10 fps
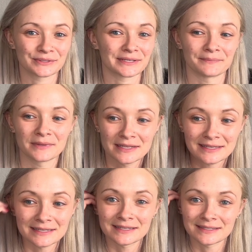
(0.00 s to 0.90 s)

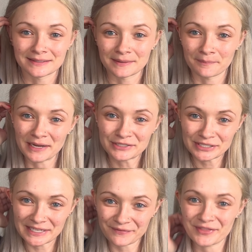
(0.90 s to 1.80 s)
a bunch of
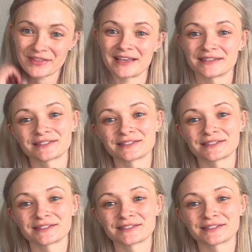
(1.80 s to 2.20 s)
different things.